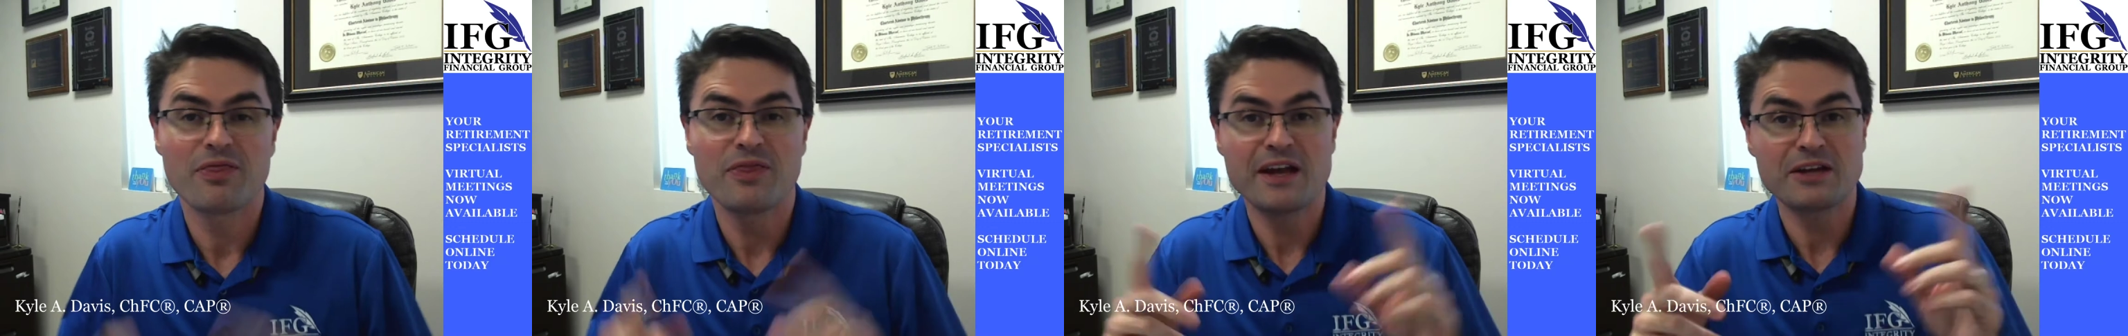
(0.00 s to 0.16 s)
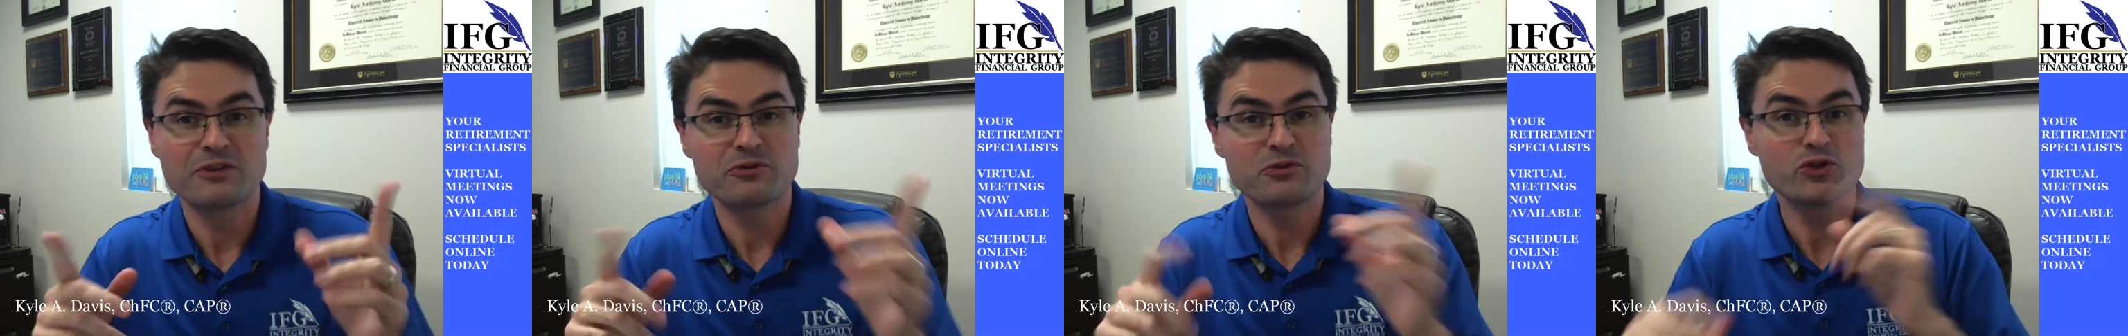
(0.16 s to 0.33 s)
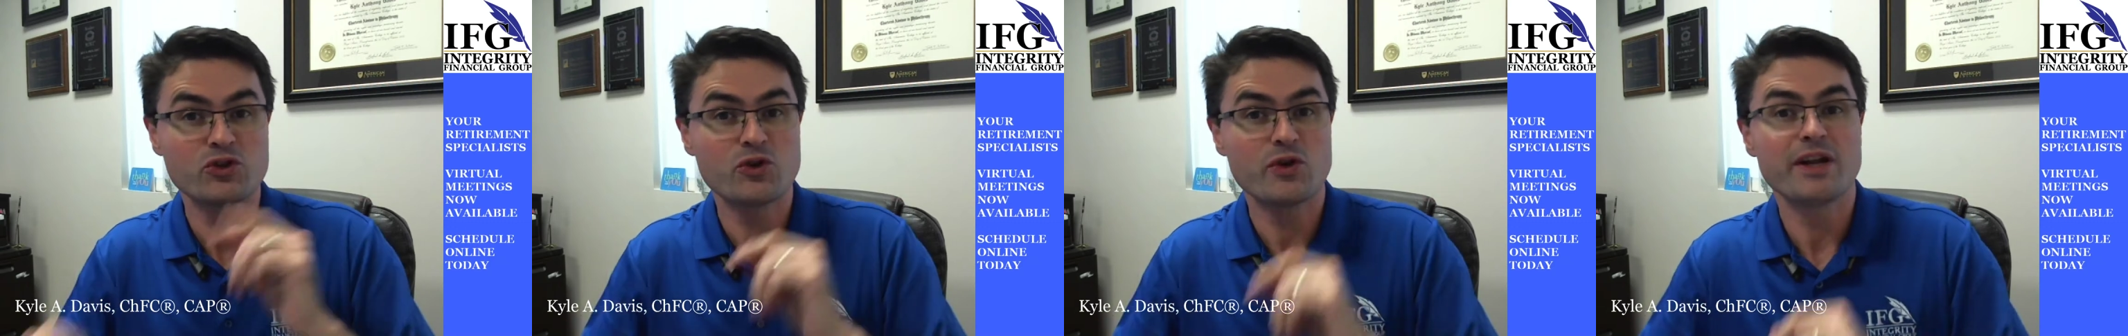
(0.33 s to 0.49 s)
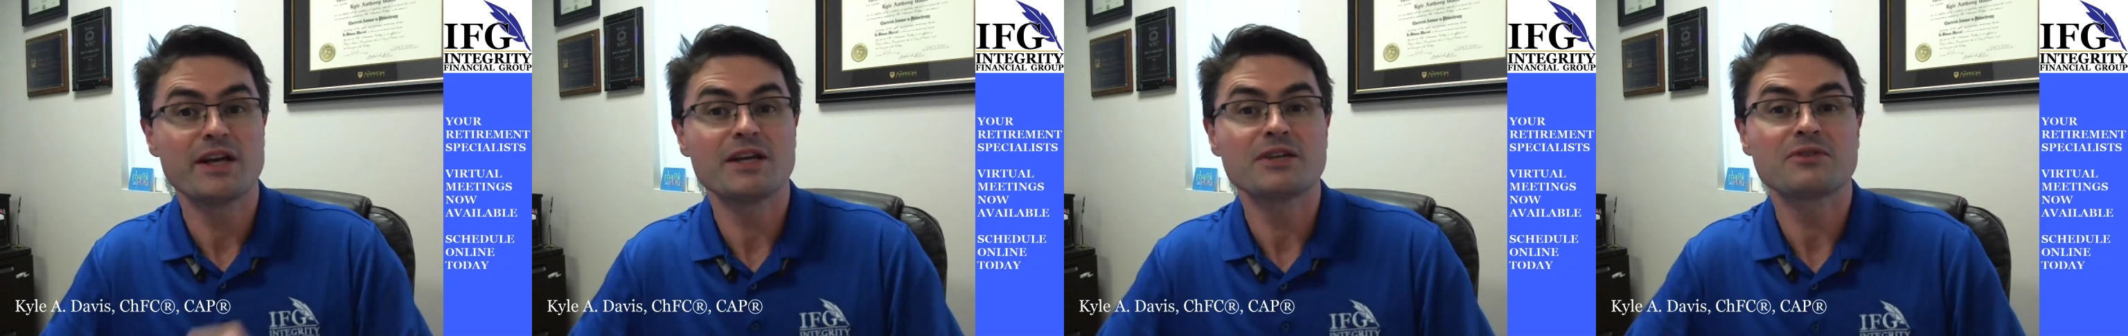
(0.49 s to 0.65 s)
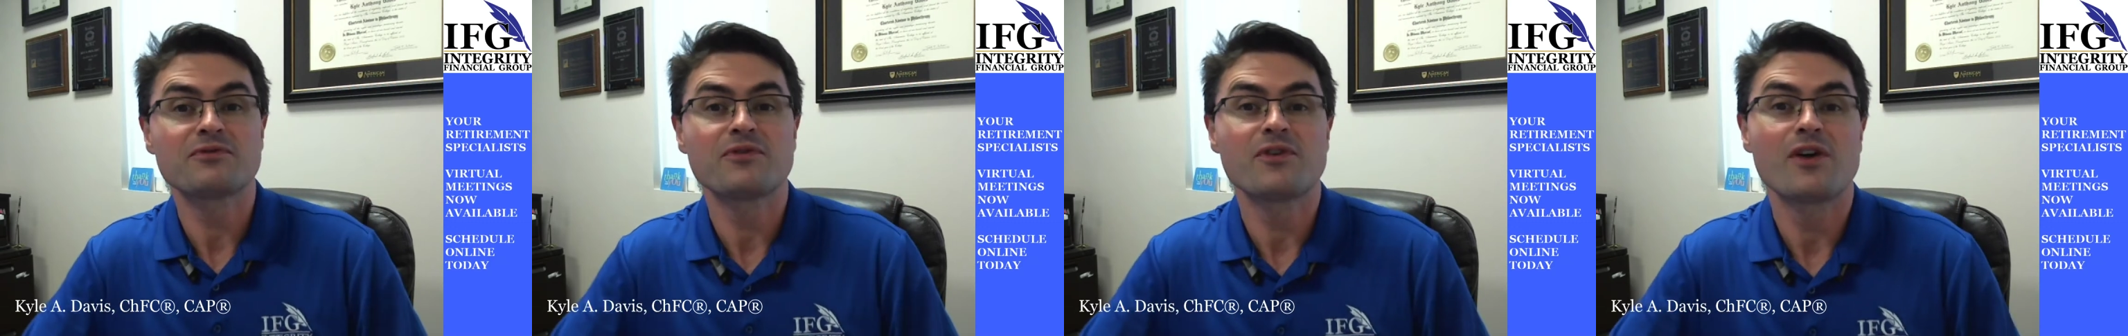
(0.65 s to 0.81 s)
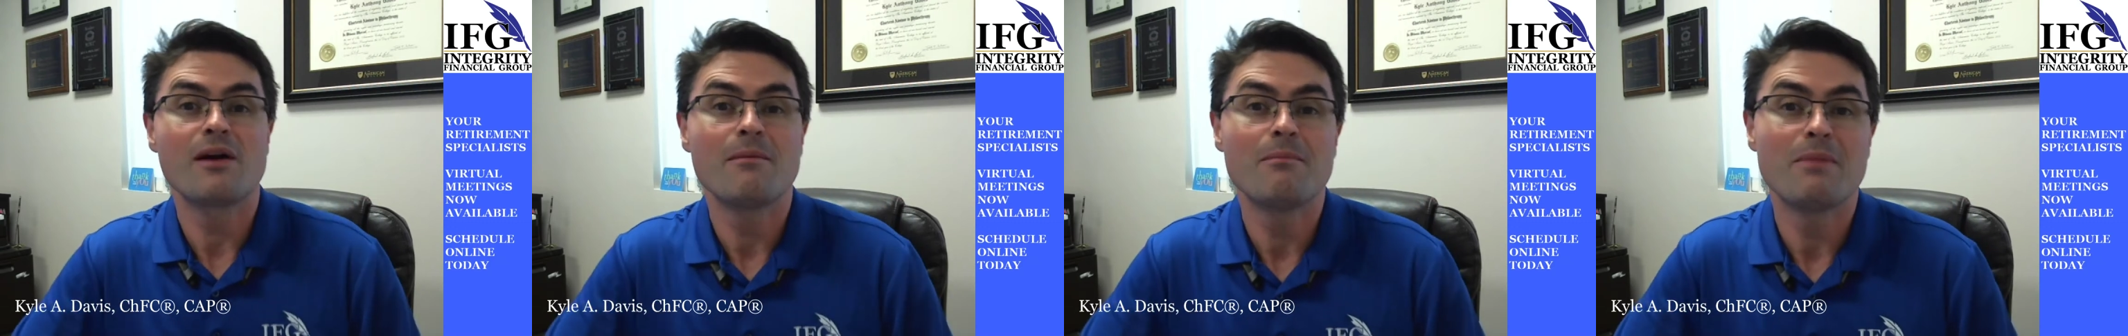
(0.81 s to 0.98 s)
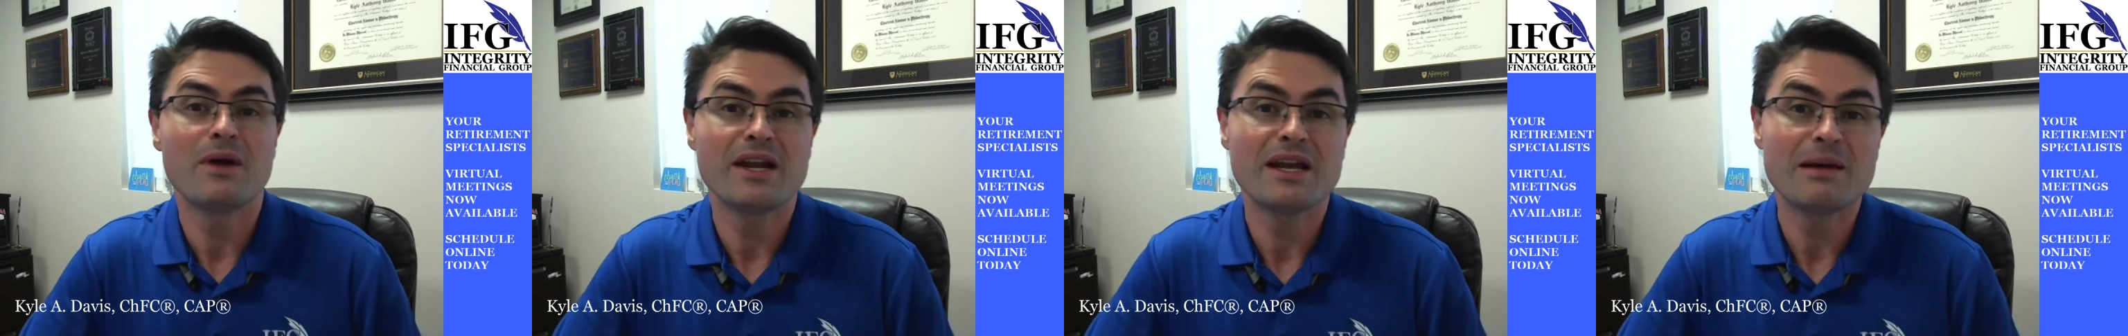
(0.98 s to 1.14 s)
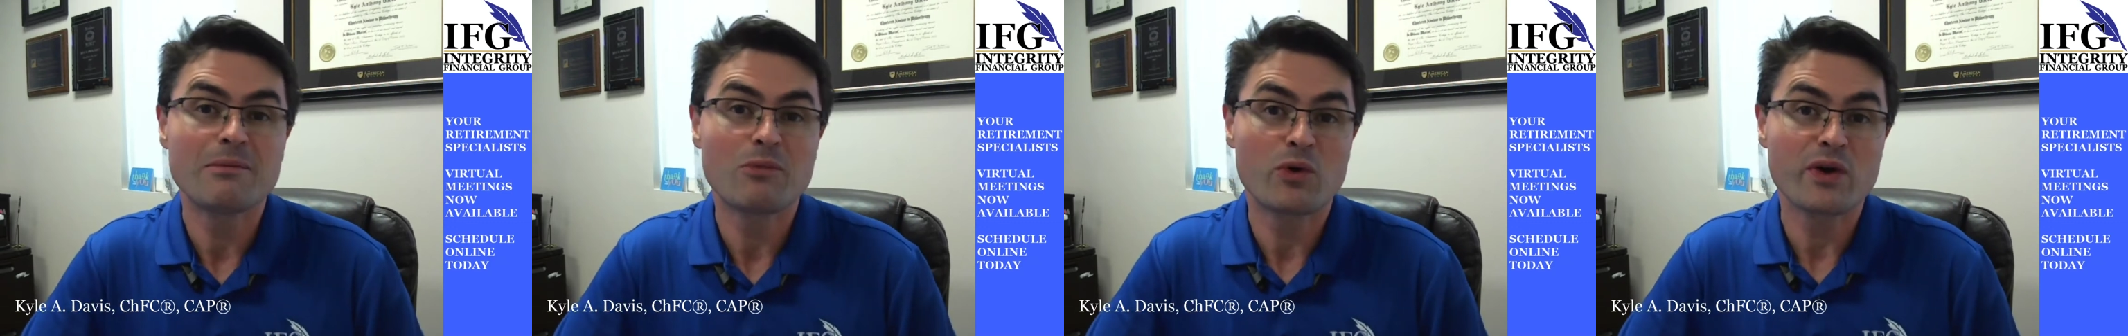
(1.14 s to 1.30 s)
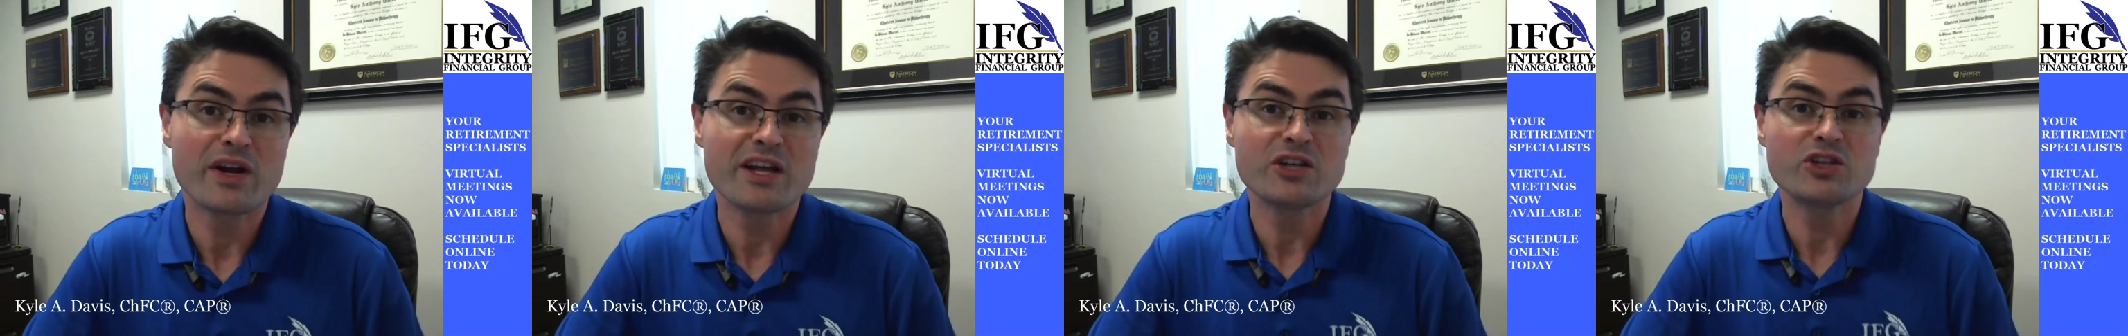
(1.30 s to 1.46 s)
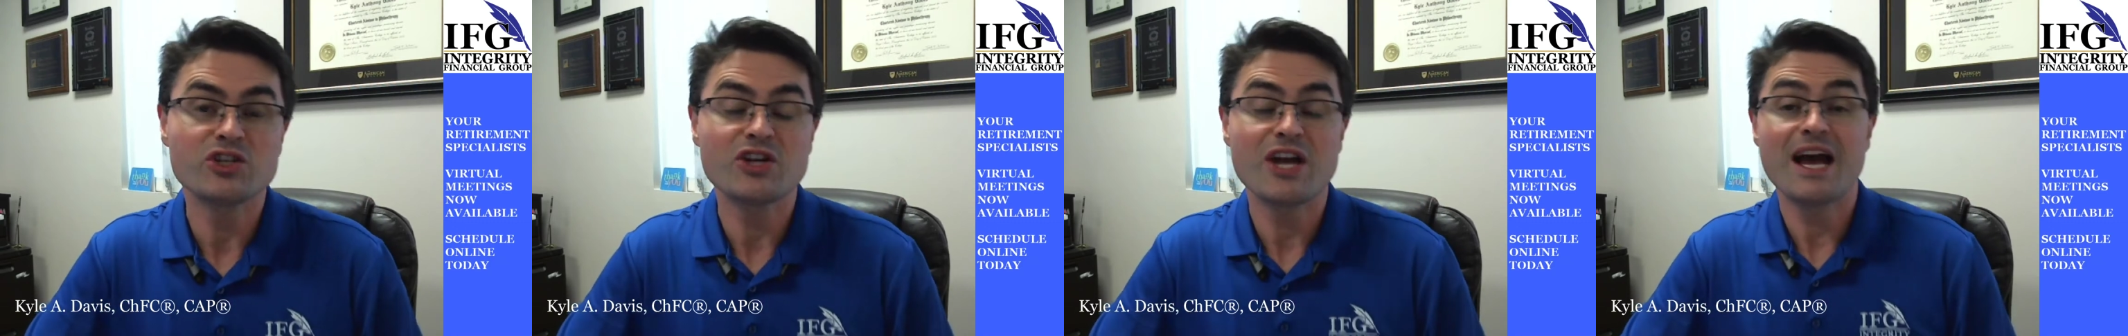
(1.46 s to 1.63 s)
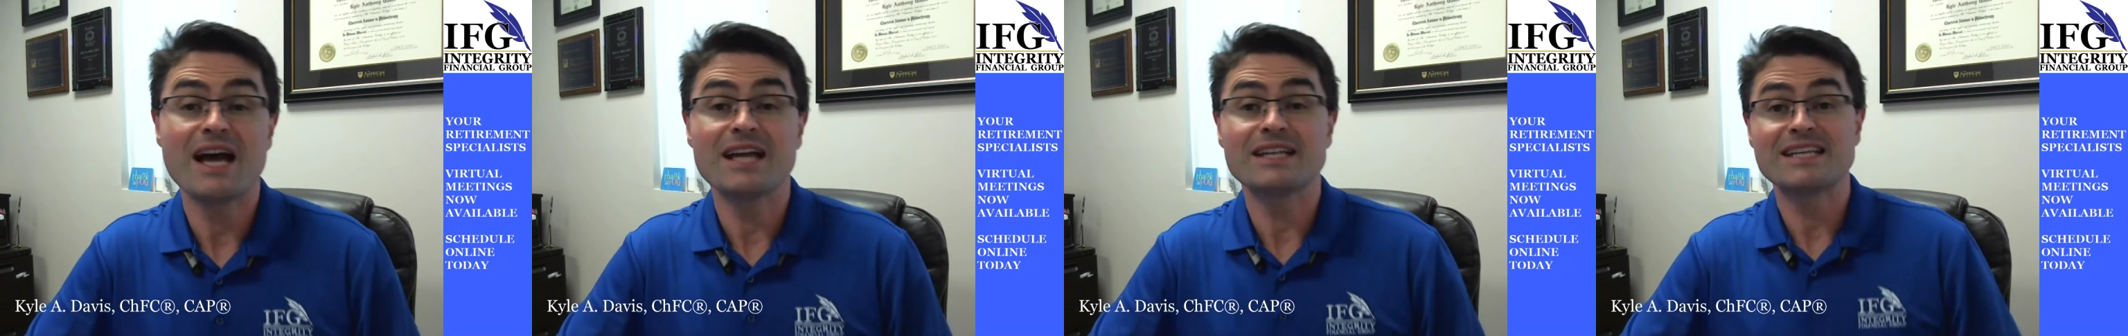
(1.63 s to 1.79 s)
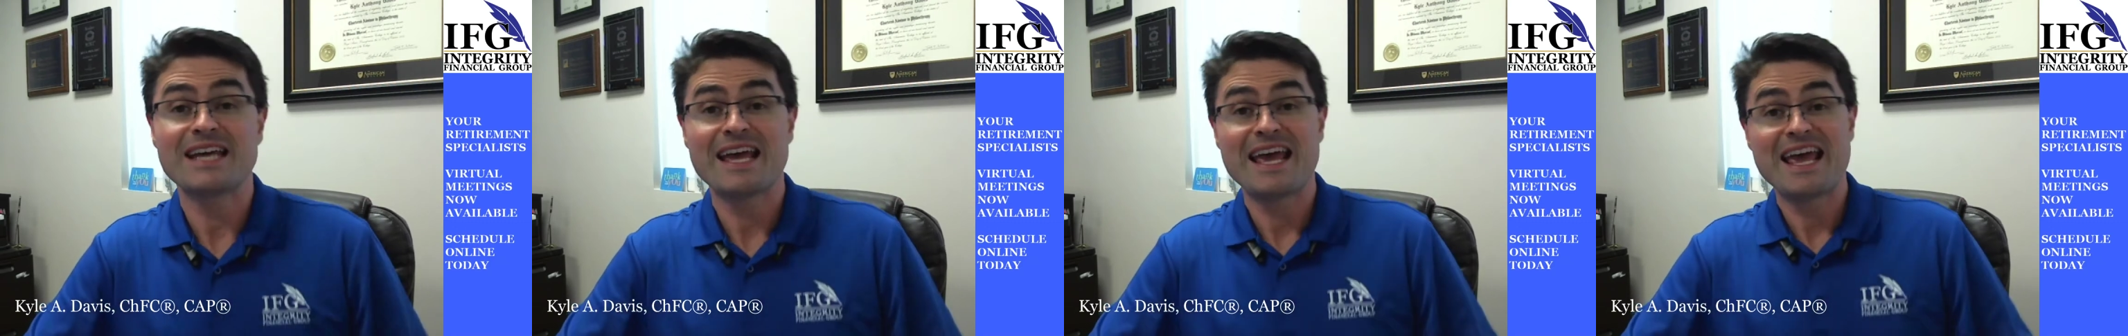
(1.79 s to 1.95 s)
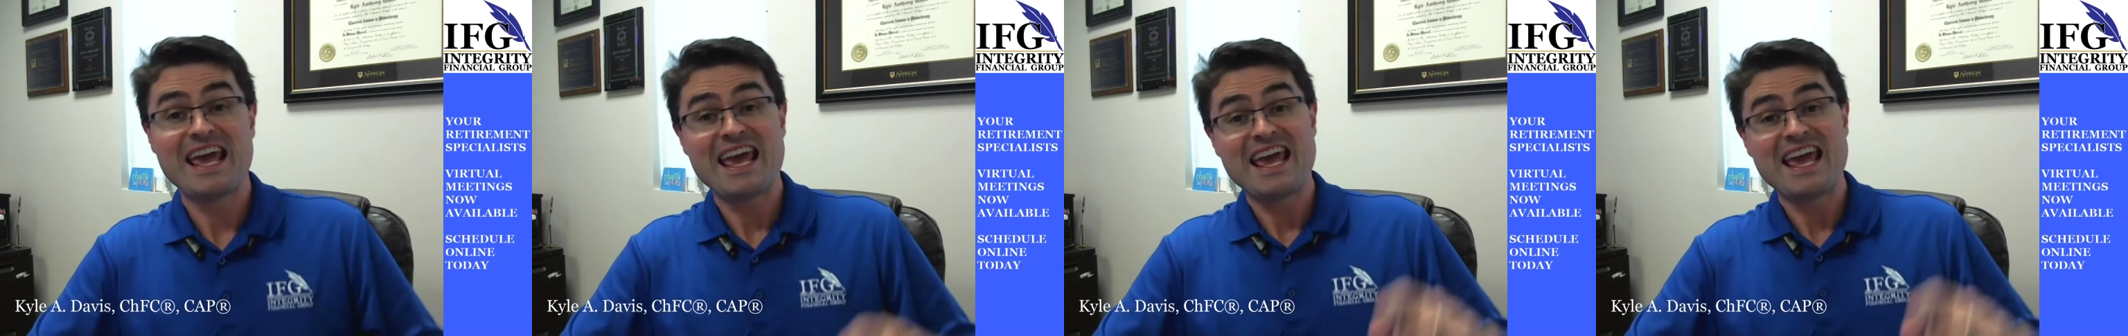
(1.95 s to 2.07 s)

Thanks for joining us for our Monday morning chat.